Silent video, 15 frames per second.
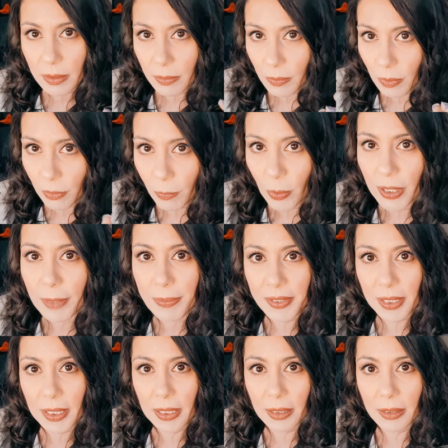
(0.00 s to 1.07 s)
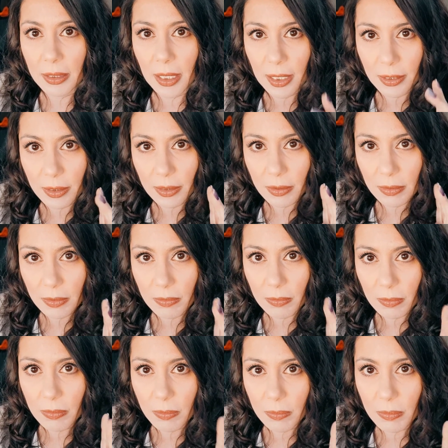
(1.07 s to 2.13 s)
of what I'm saying on
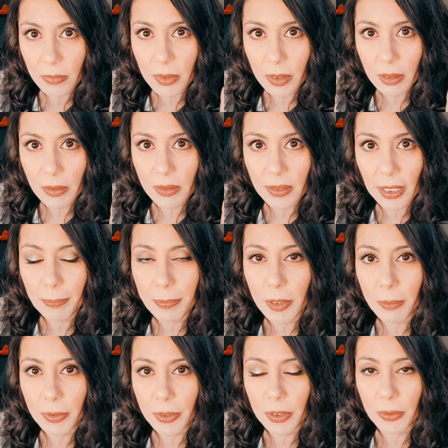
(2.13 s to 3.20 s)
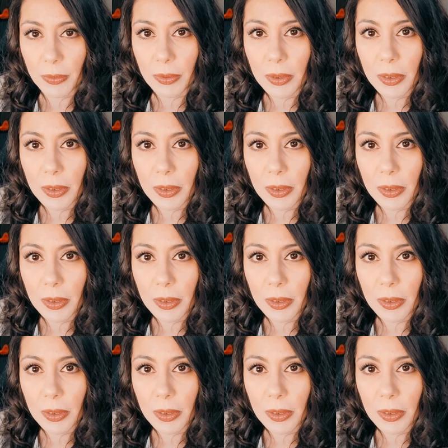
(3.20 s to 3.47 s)
step number 2.